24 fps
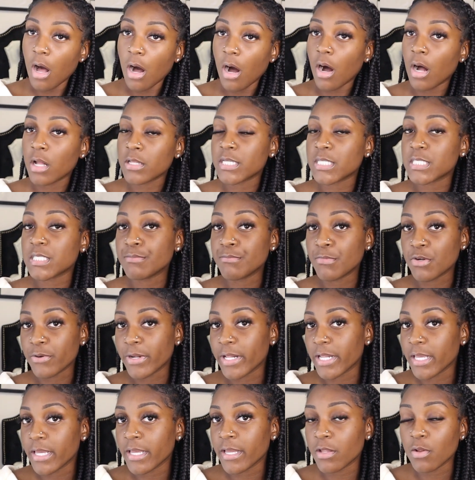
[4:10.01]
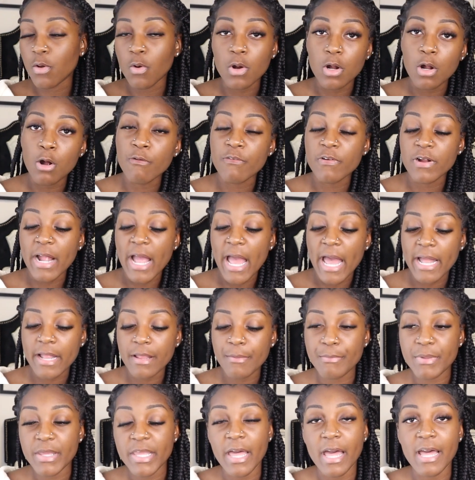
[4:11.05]
on its meridian or
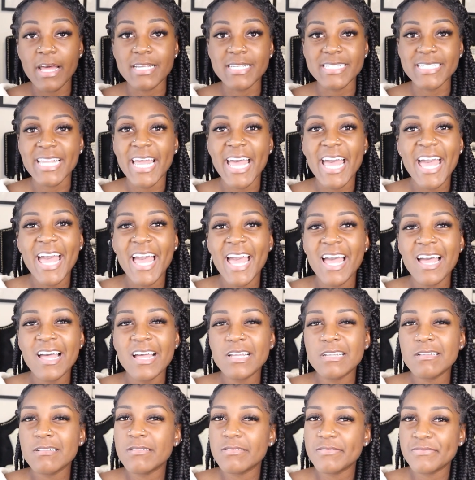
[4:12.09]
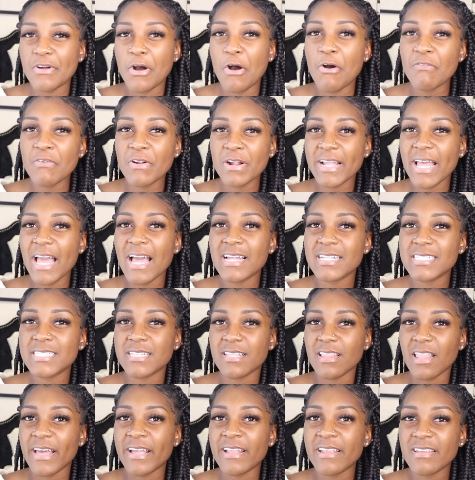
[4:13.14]
overhead because overcast
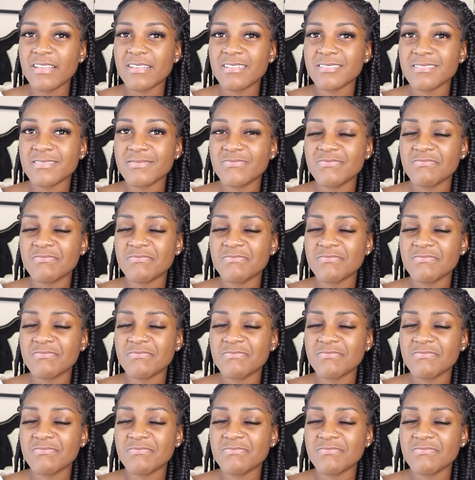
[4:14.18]
lighting